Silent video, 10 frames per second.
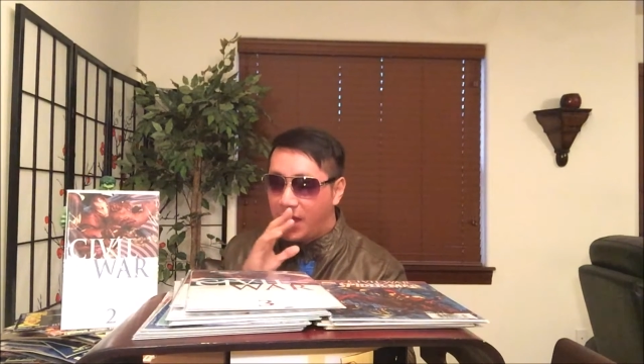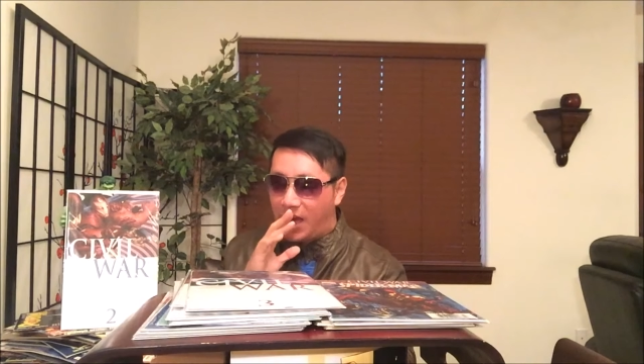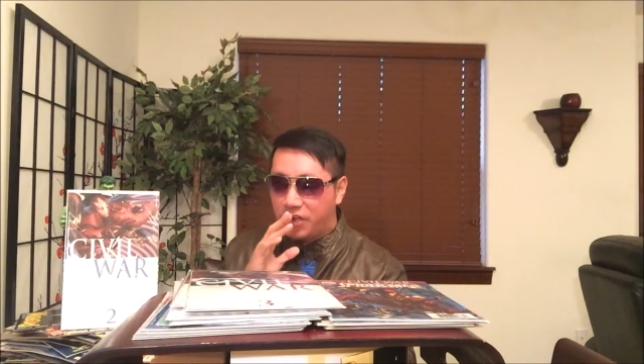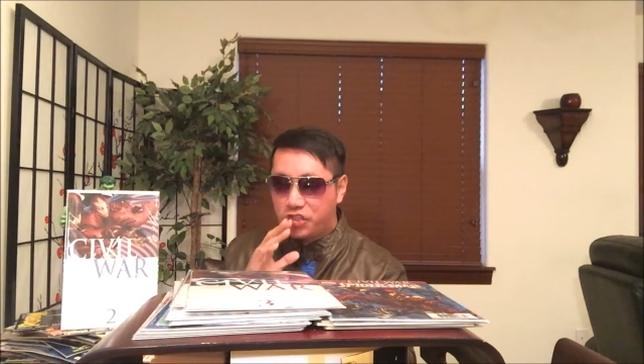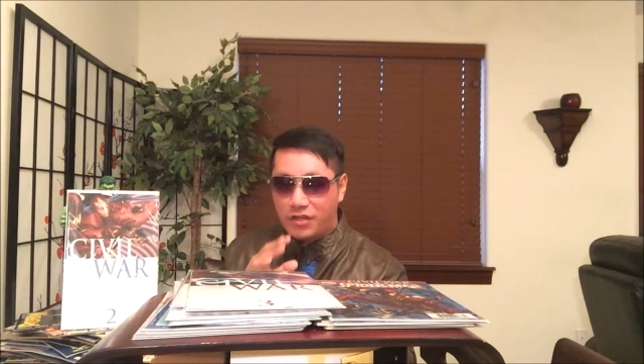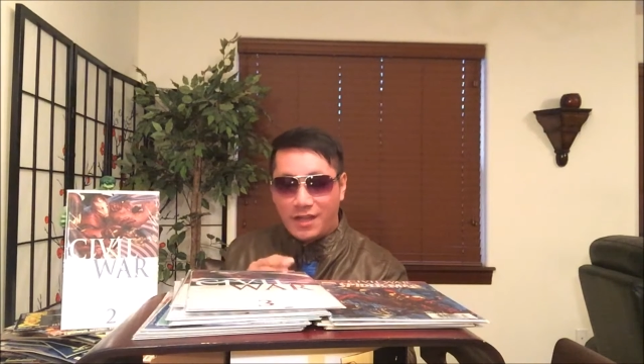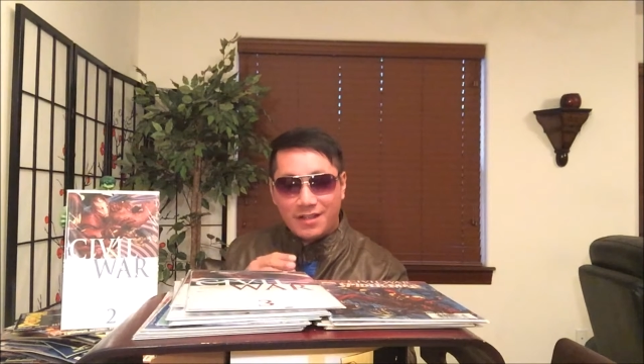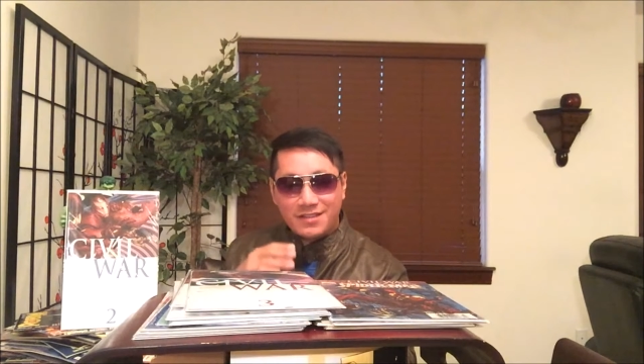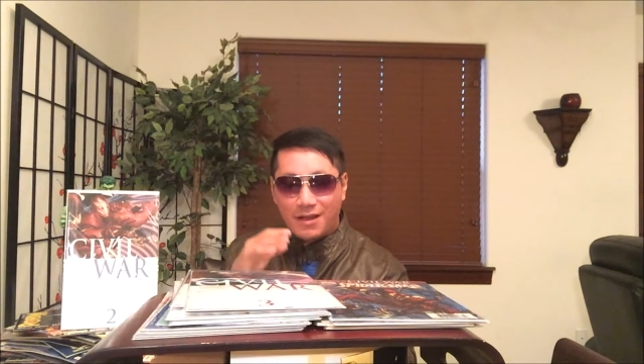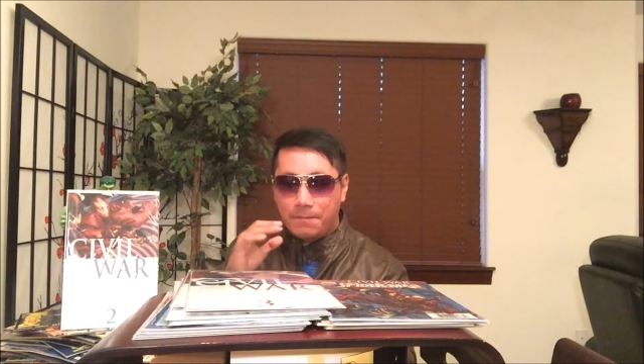and she
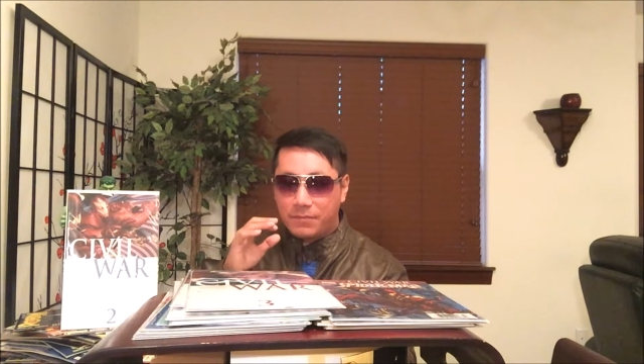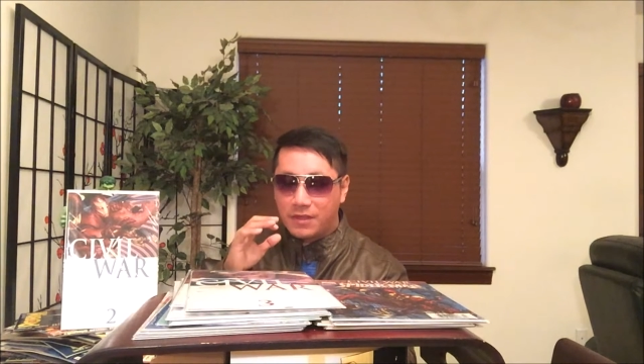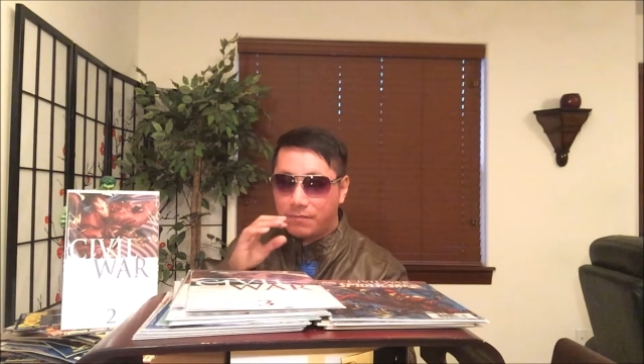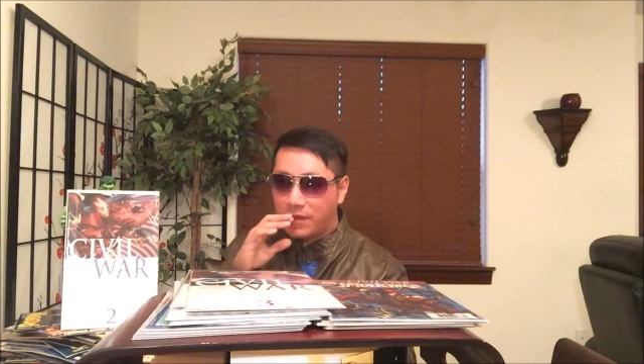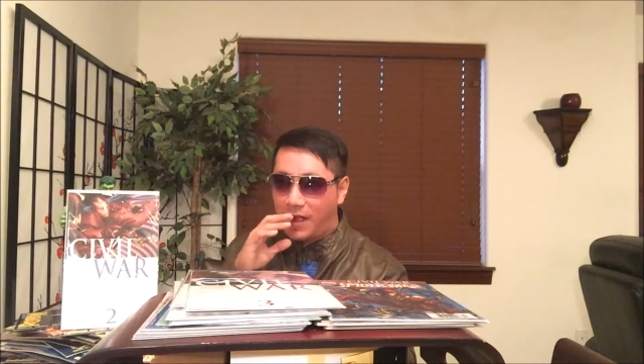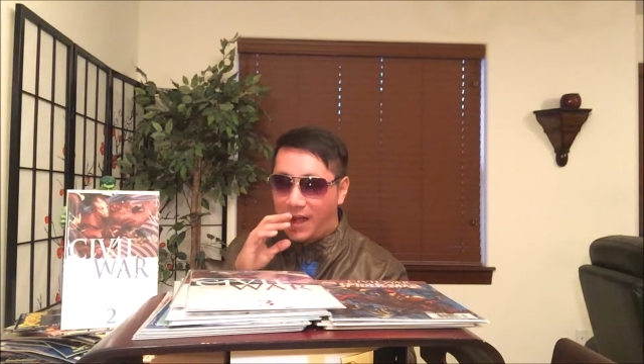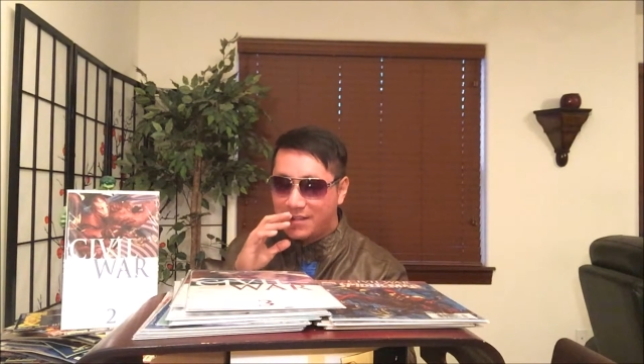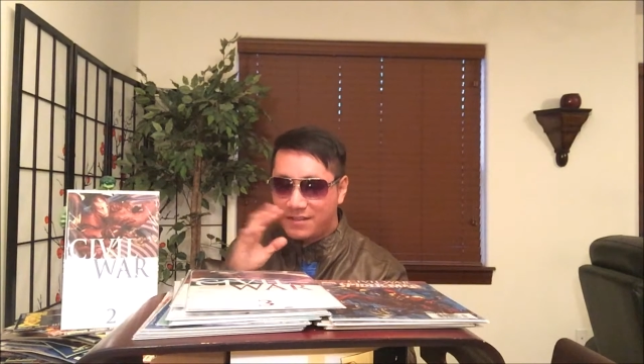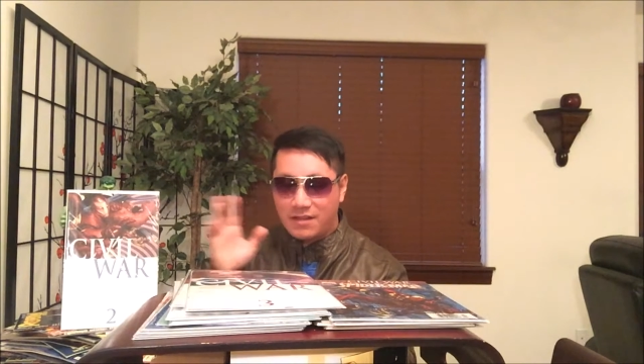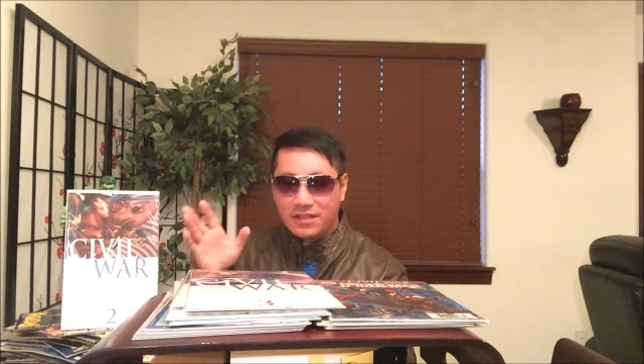ends up
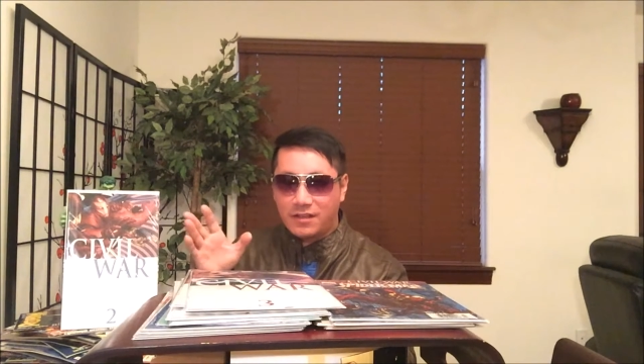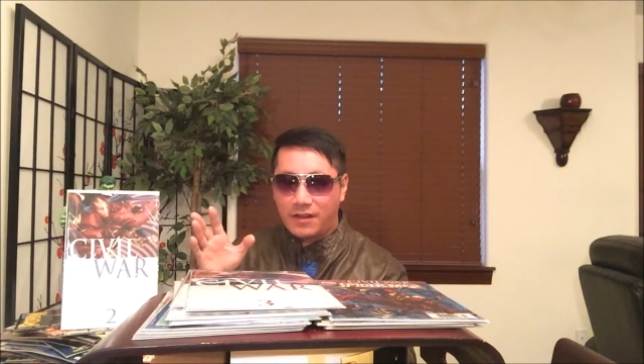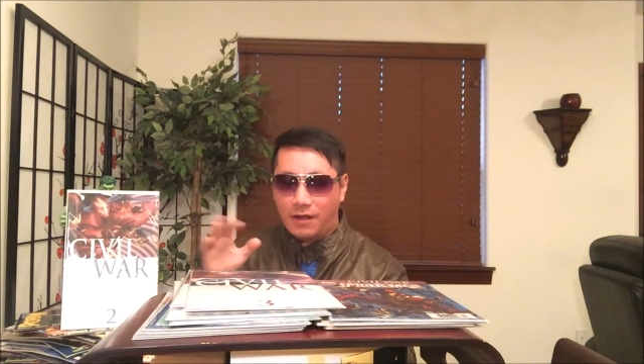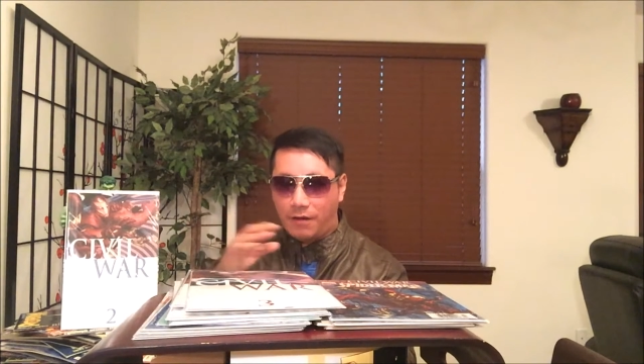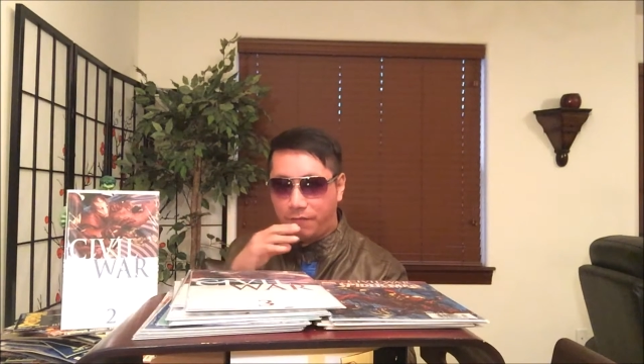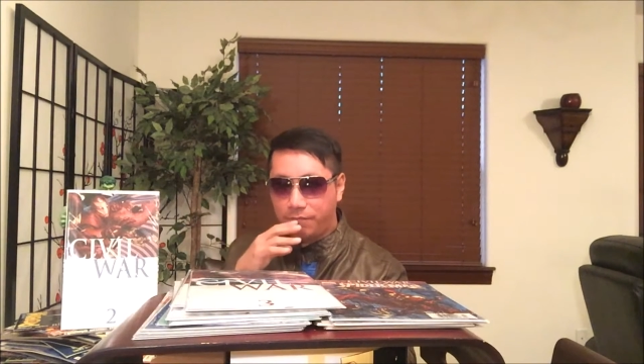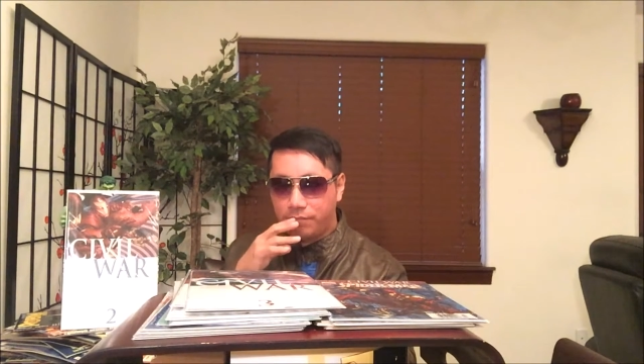accidentally uh,